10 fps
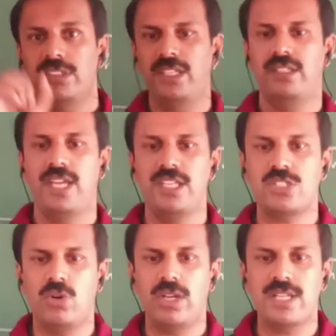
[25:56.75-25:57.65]
thing that
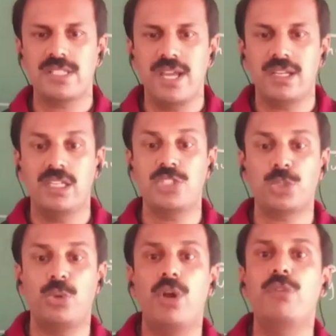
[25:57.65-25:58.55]
is called as the
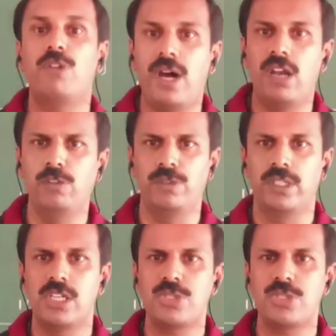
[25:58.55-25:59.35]
klystron valve.